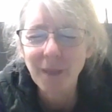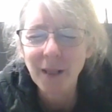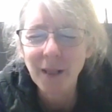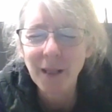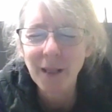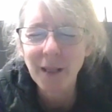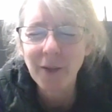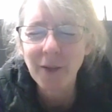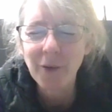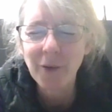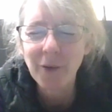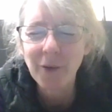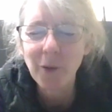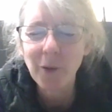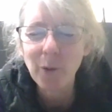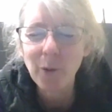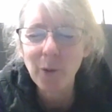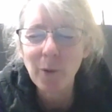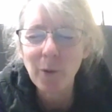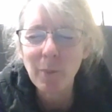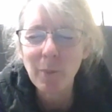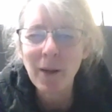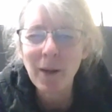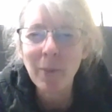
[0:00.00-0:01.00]
As you
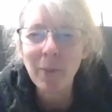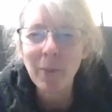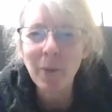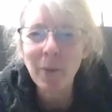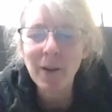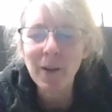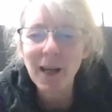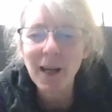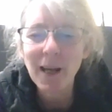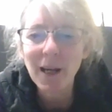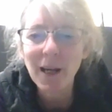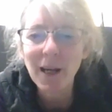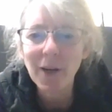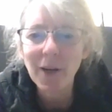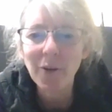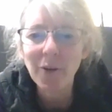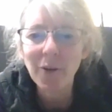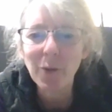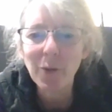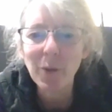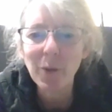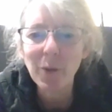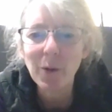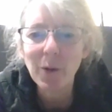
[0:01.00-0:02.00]
remember that
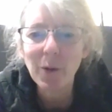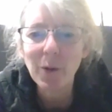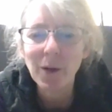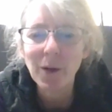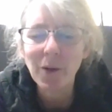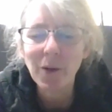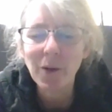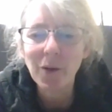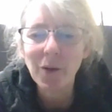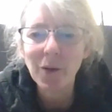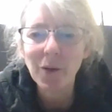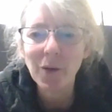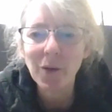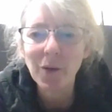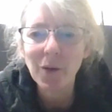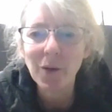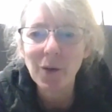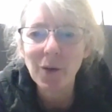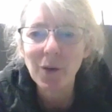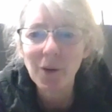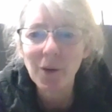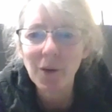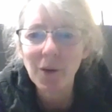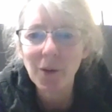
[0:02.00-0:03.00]
experience,
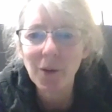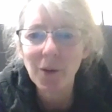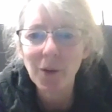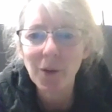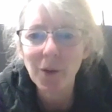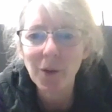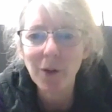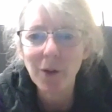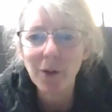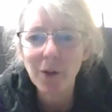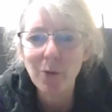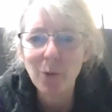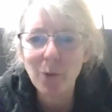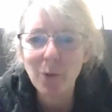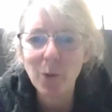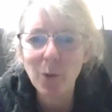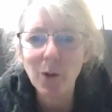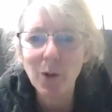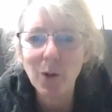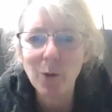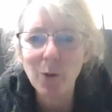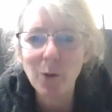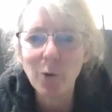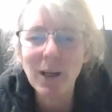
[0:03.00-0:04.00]
see if you
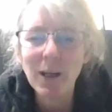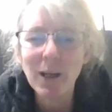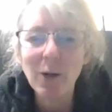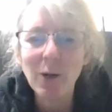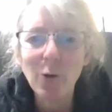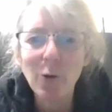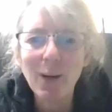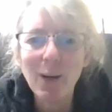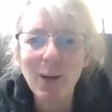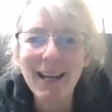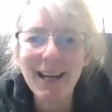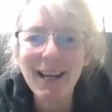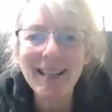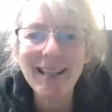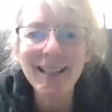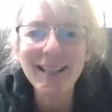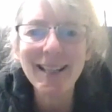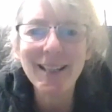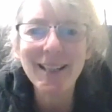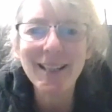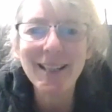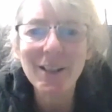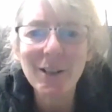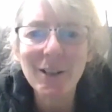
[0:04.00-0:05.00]
can recreate it
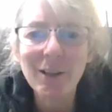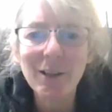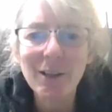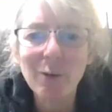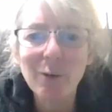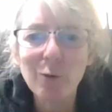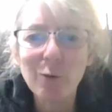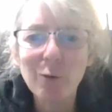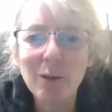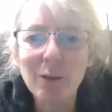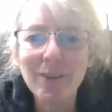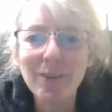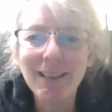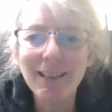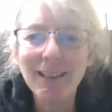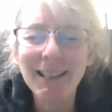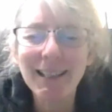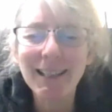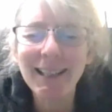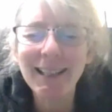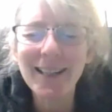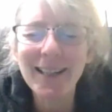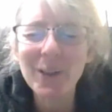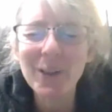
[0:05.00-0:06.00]
as vividly
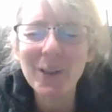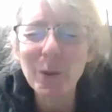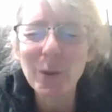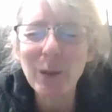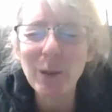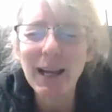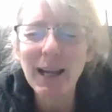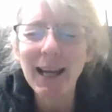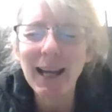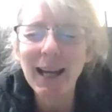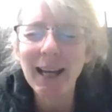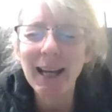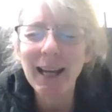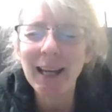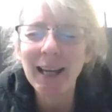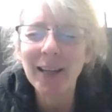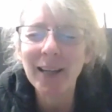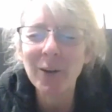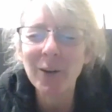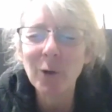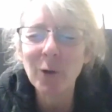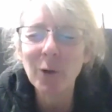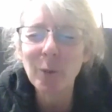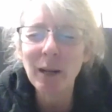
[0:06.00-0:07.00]
as you can in
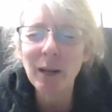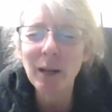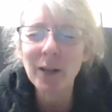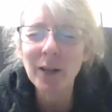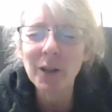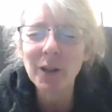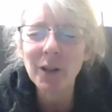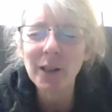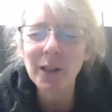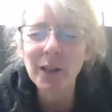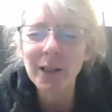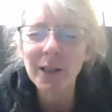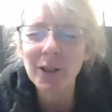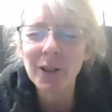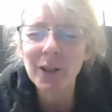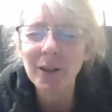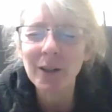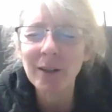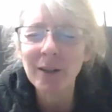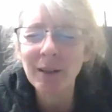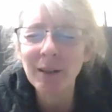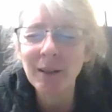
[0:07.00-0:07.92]
your imagination.